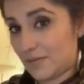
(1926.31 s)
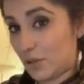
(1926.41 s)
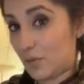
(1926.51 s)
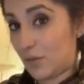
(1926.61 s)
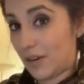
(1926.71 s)

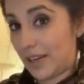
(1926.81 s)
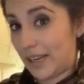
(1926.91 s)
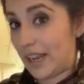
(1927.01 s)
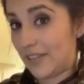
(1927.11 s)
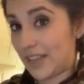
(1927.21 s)
Don't worry,
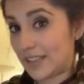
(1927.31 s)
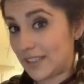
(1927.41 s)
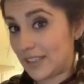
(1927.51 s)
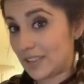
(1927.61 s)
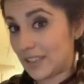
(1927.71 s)
I have hand
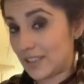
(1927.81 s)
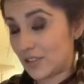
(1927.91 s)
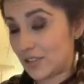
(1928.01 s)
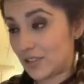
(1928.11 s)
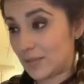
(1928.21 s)

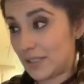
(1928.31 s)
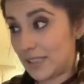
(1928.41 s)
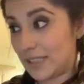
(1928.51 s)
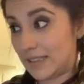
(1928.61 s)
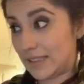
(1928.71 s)
sanitizer. I'm going to
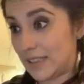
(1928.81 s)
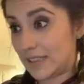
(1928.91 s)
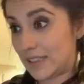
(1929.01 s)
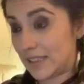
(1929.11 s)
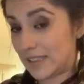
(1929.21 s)

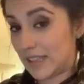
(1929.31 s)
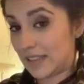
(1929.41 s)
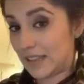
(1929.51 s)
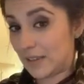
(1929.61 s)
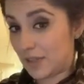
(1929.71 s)
desanitize that
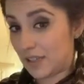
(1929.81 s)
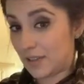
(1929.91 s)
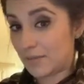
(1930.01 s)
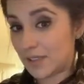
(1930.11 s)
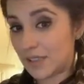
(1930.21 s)
thing when it
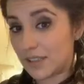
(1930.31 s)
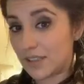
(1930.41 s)
comes in.